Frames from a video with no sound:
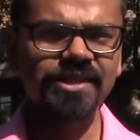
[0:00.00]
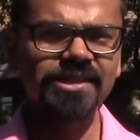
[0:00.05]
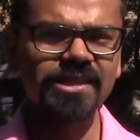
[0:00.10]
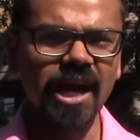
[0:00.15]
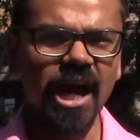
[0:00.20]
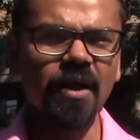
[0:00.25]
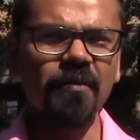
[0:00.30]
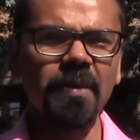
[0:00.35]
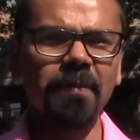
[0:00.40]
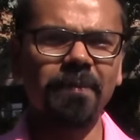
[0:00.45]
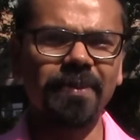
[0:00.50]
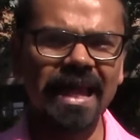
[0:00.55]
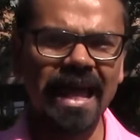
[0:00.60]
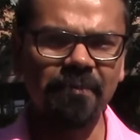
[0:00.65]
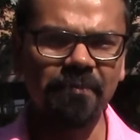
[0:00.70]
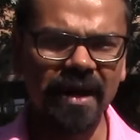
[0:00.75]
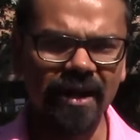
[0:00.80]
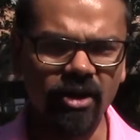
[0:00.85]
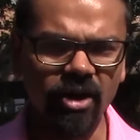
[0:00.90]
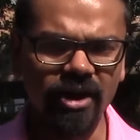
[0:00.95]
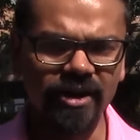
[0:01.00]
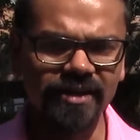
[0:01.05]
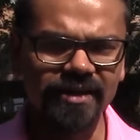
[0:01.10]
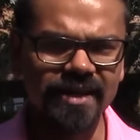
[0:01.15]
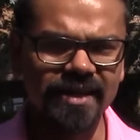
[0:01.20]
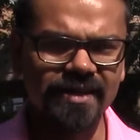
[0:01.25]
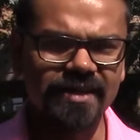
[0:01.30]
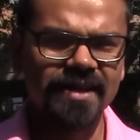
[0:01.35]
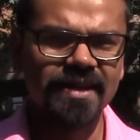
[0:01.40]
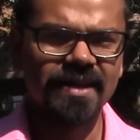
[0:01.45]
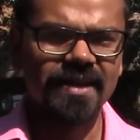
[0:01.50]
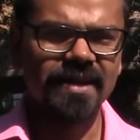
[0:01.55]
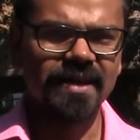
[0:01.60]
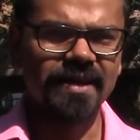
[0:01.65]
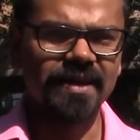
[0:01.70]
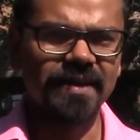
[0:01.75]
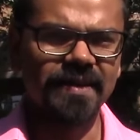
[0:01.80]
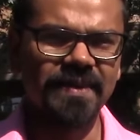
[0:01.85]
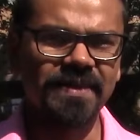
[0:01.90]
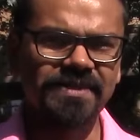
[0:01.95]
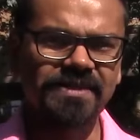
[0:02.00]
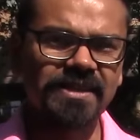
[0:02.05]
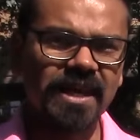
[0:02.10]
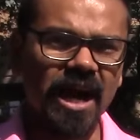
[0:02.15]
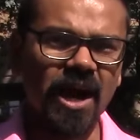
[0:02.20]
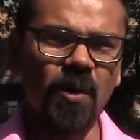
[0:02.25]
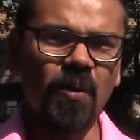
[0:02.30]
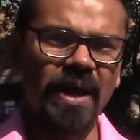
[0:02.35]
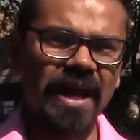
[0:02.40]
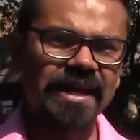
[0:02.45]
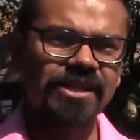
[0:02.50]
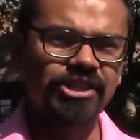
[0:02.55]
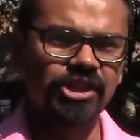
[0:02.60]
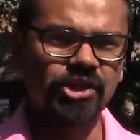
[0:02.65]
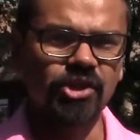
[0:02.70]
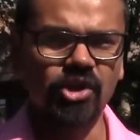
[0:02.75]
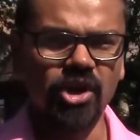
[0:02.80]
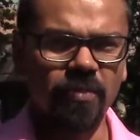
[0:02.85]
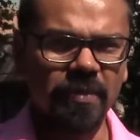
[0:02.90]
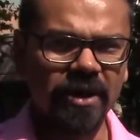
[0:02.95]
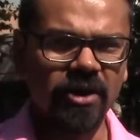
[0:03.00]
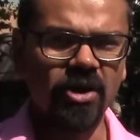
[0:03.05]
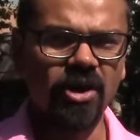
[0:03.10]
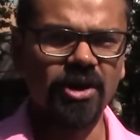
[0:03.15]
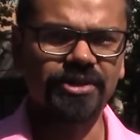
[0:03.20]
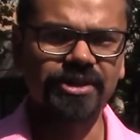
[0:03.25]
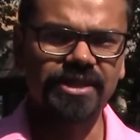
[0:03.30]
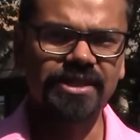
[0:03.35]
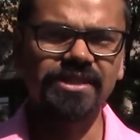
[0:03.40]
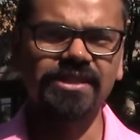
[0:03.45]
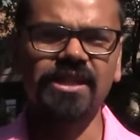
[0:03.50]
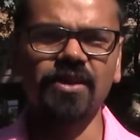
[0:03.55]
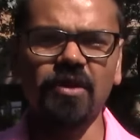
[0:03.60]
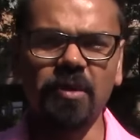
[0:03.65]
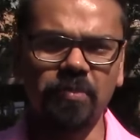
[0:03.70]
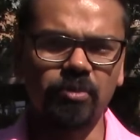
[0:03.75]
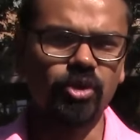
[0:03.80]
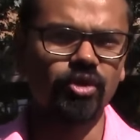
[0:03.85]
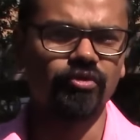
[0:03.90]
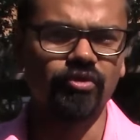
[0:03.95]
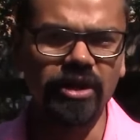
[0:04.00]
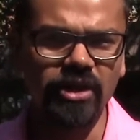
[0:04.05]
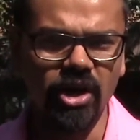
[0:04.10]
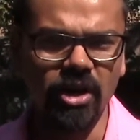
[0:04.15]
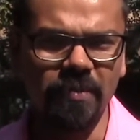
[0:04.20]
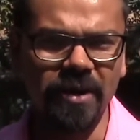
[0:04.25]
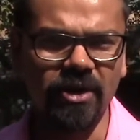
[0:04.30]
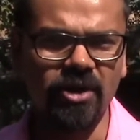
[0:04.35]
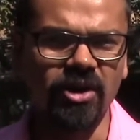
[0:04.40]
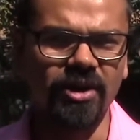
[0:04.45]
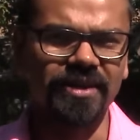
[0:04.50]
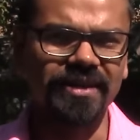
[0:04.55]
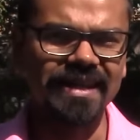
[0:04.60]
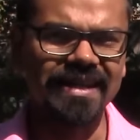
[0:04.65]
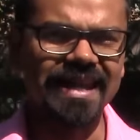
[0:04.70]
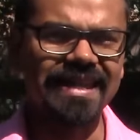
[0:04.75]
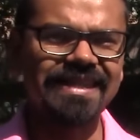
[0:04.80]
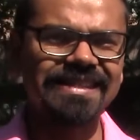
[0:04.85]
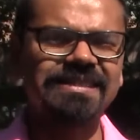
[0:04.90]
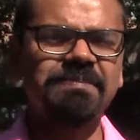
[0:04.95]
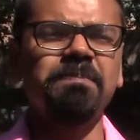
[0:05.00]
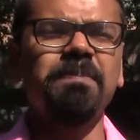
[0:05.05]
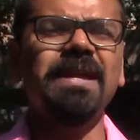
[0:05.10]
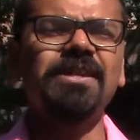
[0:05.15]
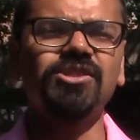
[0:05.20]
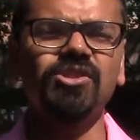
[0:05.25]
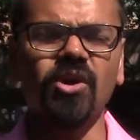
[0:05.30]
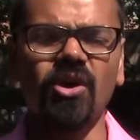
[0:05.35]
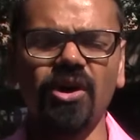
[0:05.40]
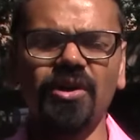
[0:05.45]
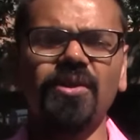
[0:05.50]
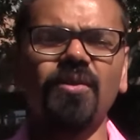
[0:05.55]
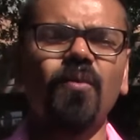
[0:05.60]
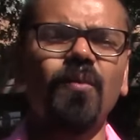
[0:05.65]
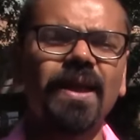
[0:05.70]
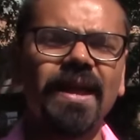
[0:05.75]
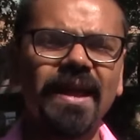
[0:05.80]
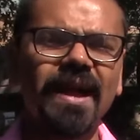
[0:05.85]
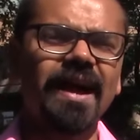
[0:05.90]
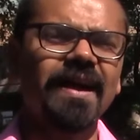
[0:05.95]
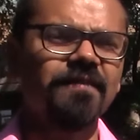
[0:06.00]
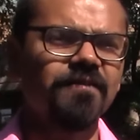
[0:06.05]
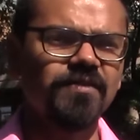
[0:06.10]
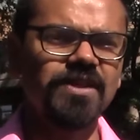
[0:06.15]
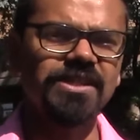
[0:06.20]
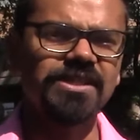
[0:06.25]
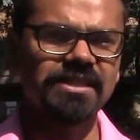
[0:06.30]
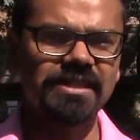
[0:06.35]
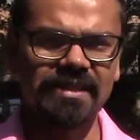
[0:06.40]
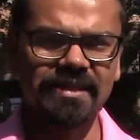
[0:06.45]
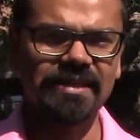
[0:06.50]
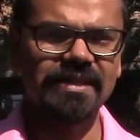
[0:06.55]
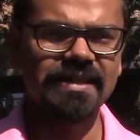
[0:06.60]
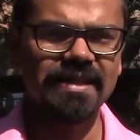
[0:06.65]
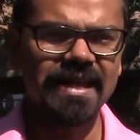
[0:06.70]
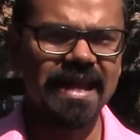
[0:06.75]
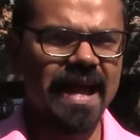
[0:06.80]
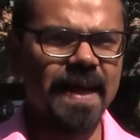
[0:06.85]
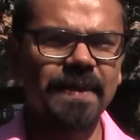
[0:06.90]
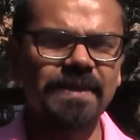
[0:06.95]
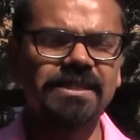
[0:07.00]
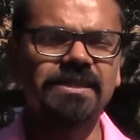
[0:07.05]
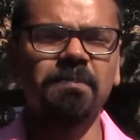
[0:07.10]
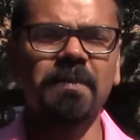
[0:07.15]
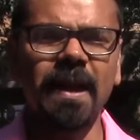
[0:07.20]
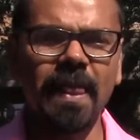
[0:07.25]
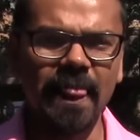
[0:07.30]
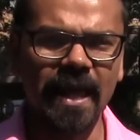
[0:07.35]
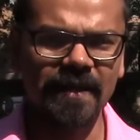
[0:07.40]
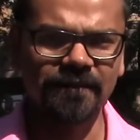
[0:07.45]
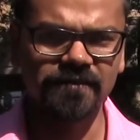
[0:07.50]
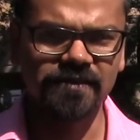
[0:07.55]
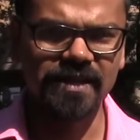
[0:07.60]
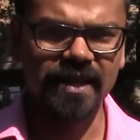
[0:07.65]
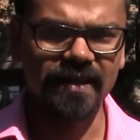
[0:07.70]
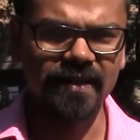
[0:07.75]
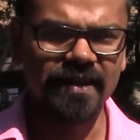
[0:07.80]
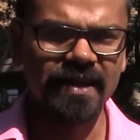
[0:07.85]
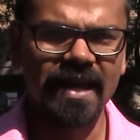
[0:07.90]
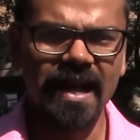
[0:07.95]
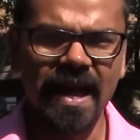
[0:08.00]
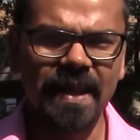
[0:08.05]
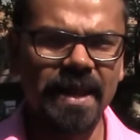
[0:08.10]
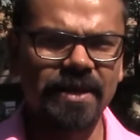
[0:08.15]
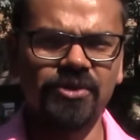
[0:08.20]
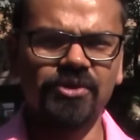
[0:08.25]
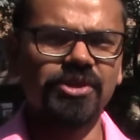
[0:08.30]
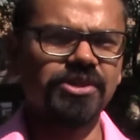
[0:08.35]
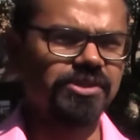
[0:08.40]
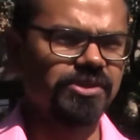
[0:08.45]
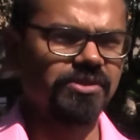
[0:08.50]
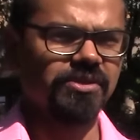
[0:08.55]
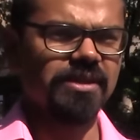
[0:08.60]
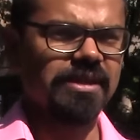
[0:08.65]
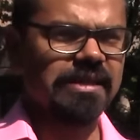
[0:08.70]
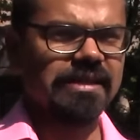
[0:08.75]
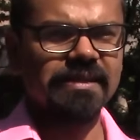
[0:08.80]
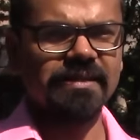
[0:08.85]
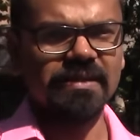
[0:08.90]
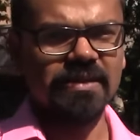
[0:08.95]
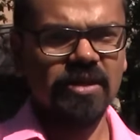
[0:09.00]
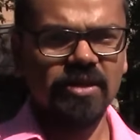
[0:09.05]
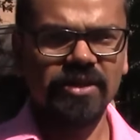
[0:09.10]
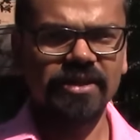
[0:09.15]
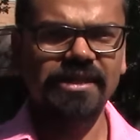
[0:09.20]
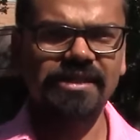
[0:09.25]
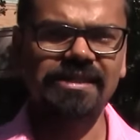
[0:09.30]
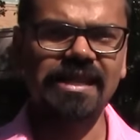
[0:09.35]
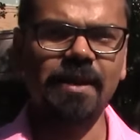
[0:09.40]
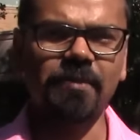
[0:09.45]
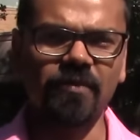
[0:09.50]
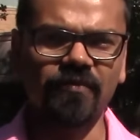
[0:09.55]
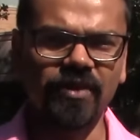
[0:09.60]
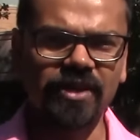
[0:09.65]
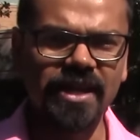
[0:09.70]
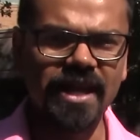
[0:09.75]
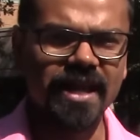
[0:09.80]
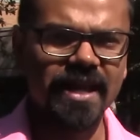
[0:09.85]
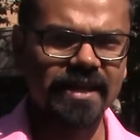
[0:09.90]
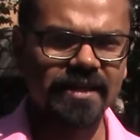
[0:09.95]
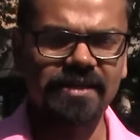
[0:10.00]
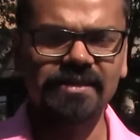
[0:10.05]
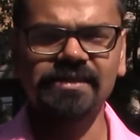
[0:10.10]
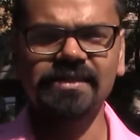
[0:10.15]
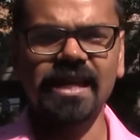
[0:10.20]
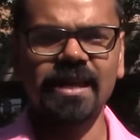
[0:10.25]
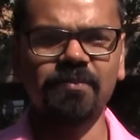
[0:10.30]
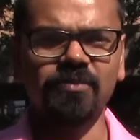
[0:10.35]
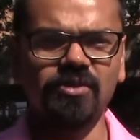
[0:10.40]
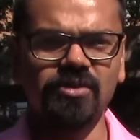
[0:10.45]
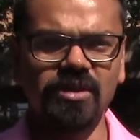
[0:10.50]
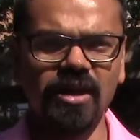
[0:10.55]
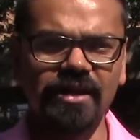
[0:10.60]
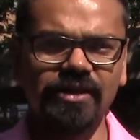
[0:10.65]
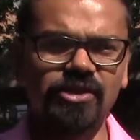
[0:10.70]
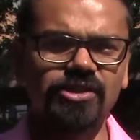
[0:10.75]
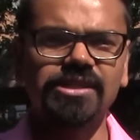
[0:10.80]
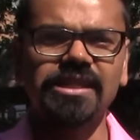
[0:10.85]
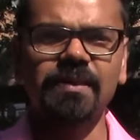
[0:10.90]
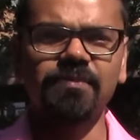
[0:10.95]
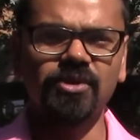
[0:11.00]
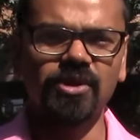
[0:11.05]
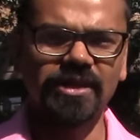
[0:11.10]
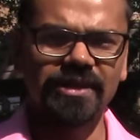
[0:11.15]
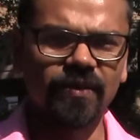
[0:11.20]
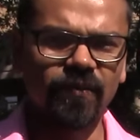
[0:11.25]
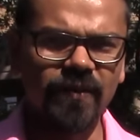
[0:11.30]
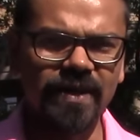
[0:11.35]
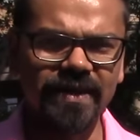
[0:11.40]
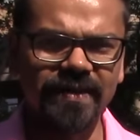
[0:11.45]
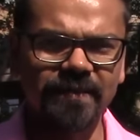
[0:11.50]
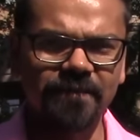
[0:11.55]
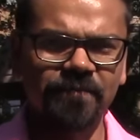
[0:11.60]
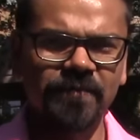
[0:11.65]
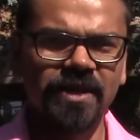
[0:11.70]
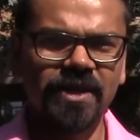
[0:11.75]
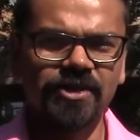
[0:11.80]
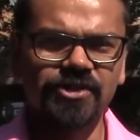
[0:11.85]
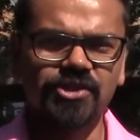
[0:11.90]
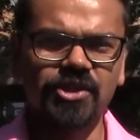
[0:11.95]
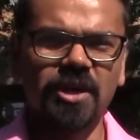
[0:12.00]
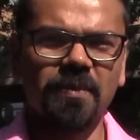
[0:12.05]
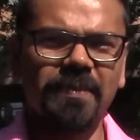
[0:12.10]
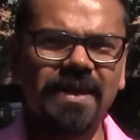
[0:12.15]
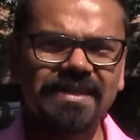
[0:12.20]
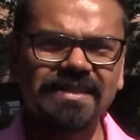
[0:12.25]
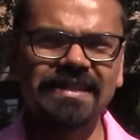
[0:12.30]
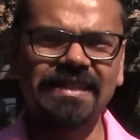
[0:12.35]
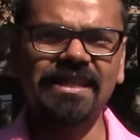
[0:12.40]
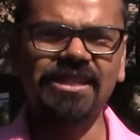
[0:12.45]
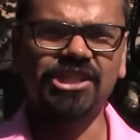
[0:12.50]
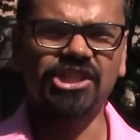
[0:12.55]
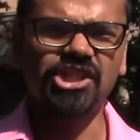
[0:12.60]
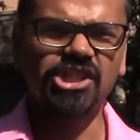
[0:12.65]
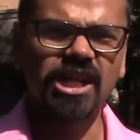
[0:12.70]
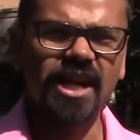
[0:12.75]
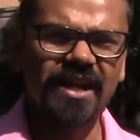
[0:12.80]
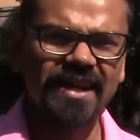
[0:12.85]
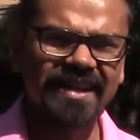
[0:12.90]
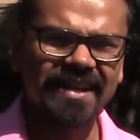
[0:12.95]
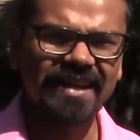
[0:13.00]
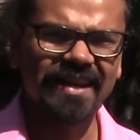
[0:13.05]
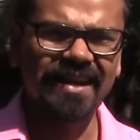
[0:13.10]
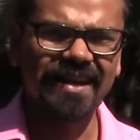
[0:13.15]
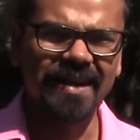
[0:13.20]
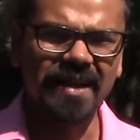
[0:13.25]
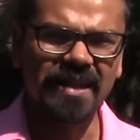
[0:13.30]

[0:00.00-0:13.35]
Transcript: how I plan my content, this is how I execute on my content, this is how I proofread on my content, and this is based on the way and this is my lifestyle, and I do this, in this time of the day, and this time during the week. So you're basically sharing